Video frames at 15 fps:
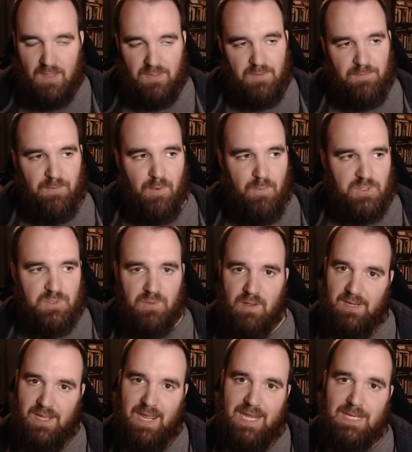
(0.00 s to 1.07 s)
The film was
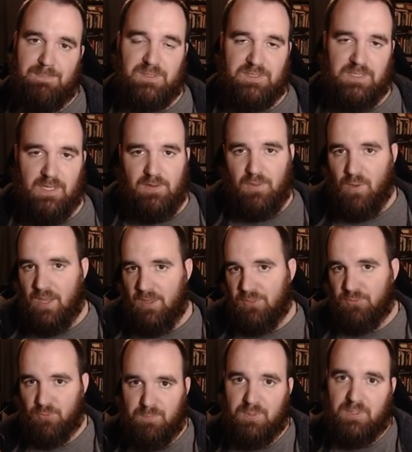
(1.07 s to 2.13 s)
around 80% of the way
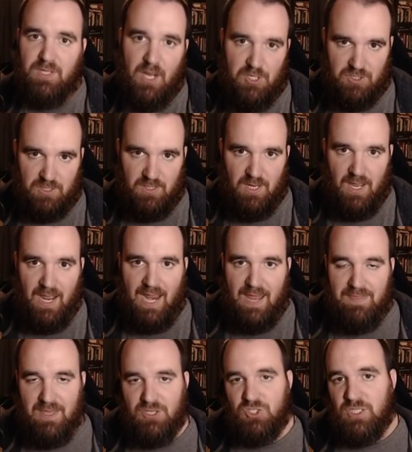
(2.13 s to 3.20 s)
through production, and
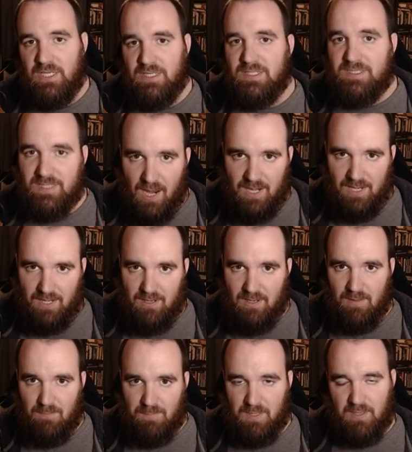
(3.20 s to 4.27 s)
then she decided,
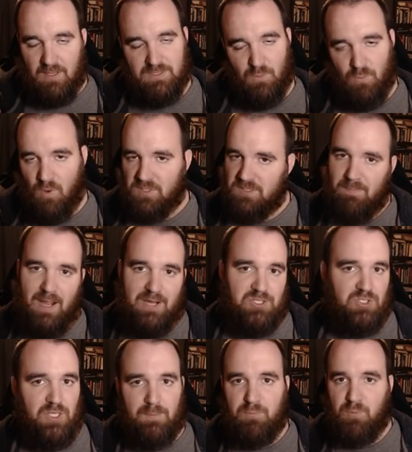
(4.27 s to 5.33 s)
because it wasn't
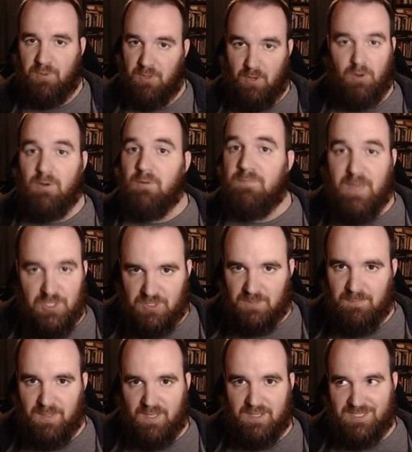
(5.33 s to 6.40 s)
matching up with her vision,
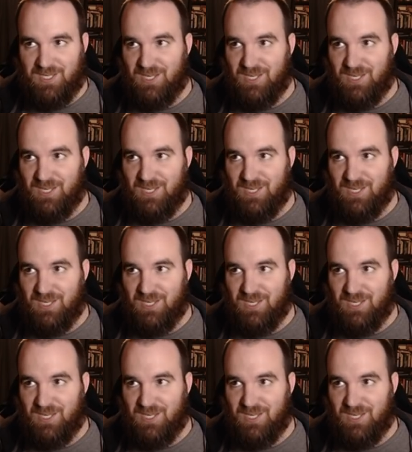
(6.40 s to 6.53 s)
because